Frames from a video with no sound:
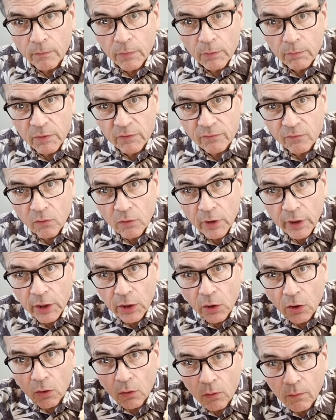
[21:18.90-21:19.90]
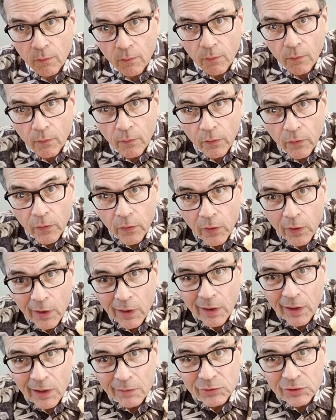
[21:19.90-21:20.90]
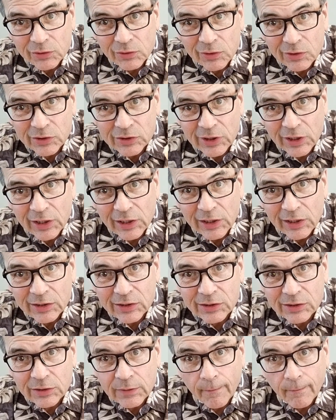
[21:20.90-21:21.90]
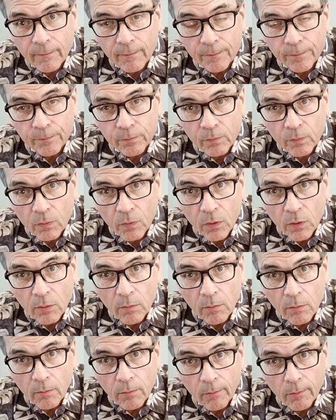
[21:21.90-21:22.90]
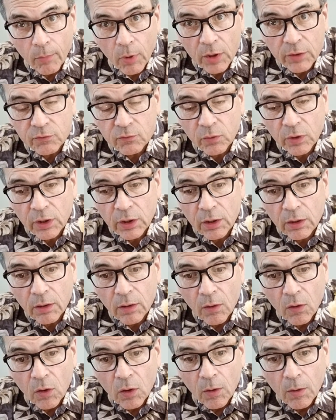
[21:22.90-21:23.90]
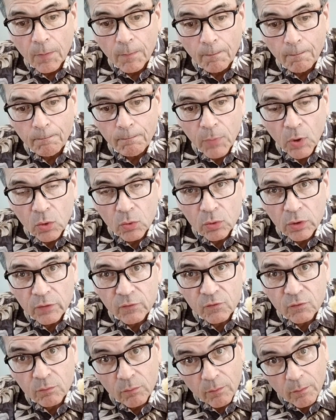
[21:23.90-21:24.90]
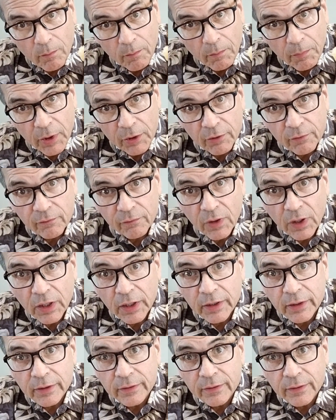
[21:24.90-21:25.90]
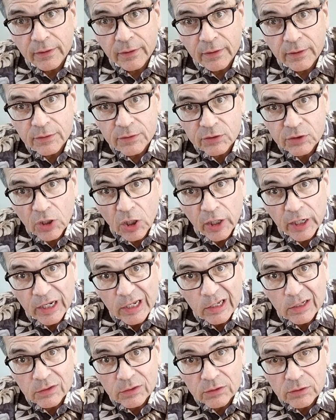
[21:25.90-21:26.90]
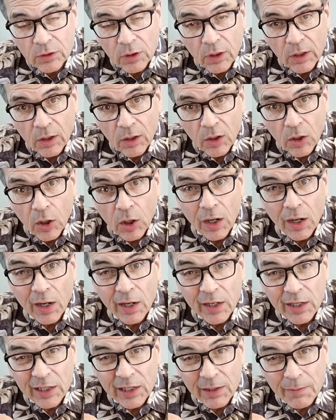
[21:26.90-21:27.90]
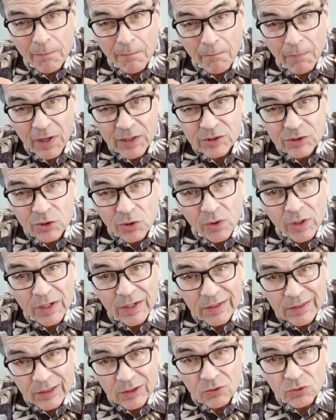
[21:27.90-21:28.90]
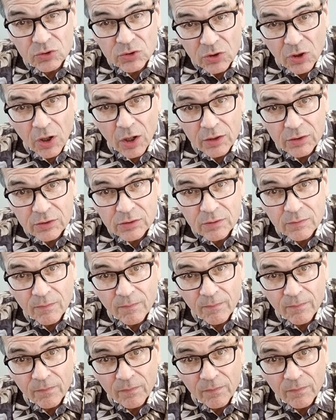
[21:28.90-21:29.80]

But before I go, I'm just going to say this. Brunswick boneless butterflied sardines in mustard and dill sauce.